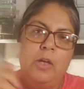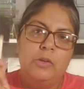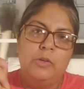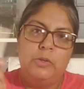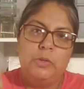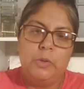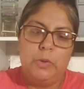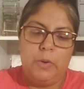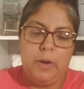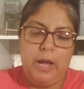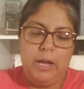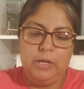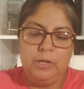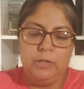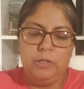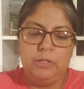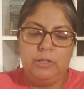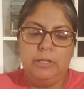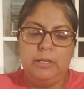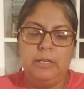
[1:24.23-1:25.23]
So I
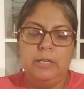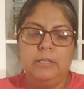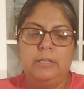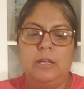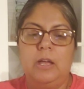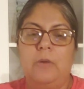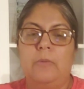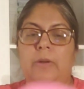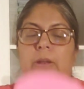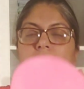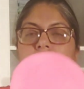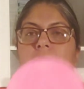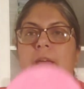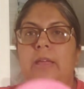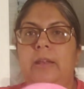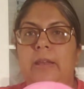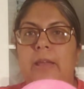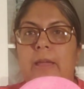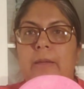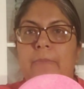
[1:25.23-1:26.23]
used this, I went
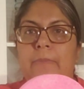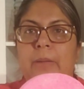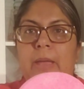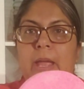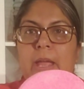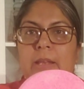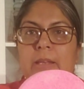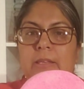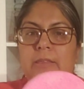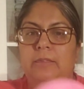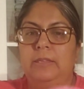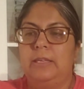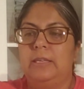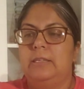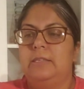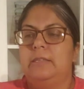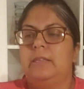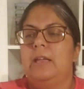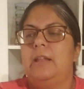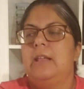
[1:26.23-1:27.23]
ahead and painted
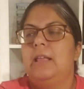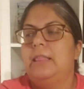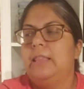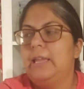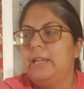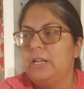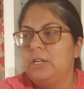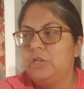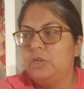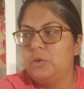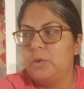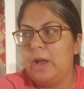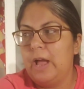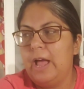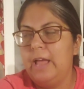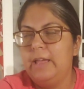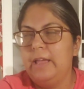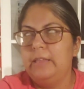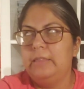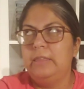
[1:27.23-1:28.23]
this, and I let it
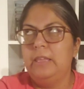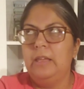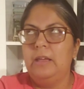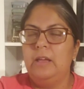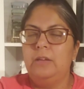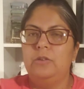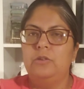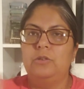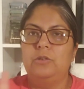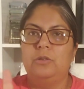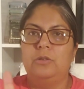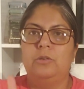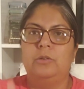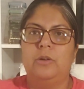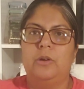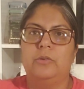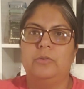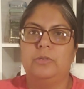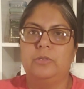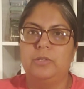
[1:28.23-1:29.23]
dry. I think I used 2
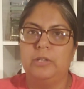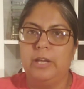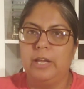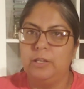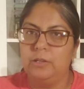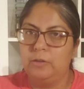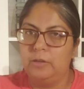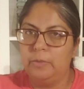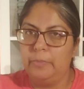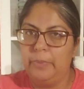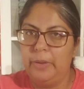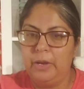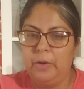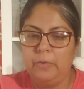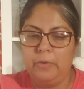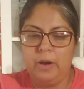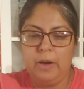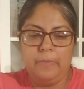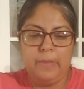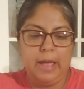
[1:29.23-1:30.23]
coats to get to the pink
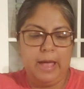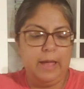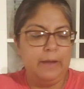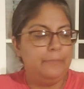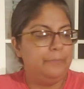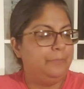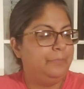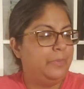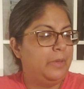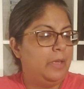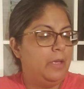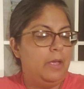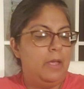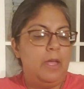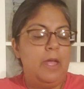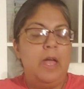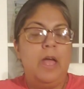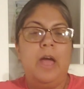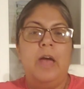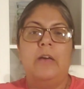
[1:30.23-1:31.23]
where I'm at.
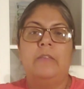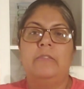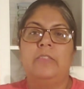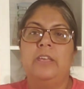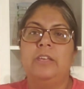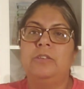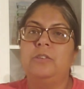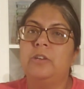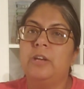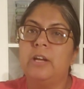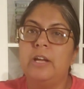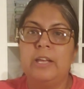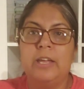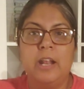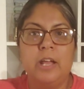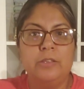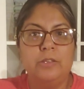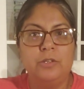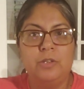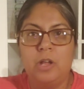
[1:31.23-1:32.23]
And these you could get
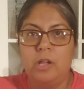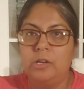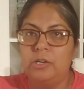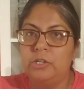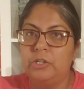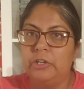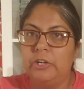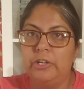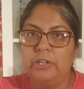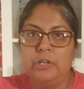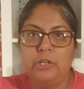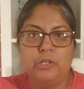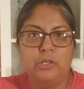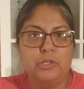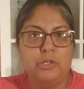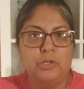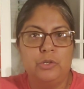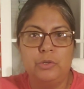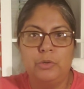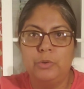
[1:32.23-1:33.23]
at the Dollar Tree. They're
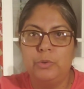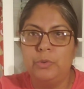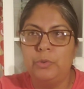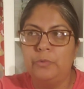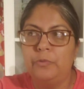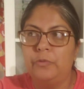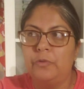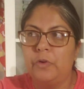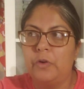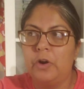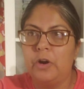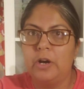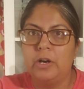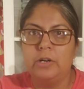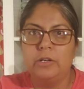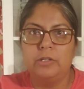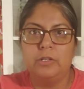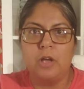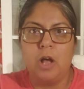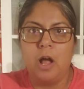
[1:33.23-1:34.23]
2 for
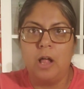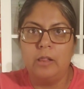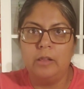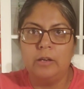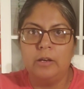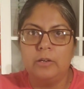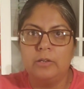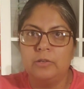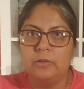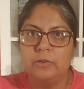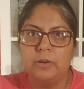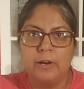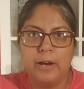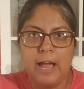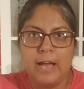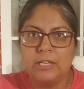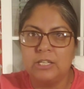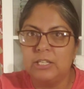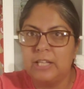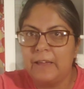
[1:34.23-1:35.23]
$1, so they're
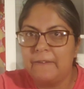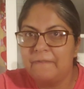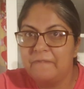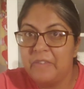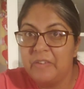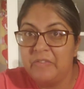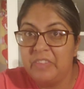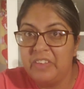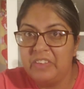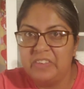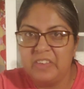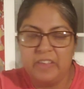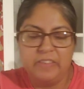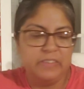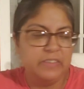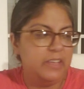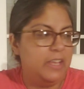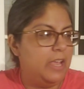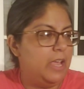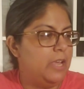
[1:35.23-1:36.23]
actually like 50
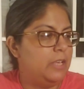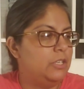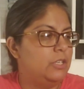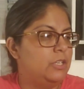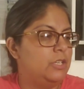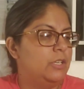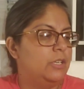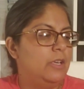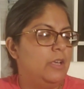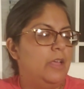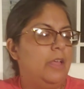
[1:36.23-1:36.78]
cents each.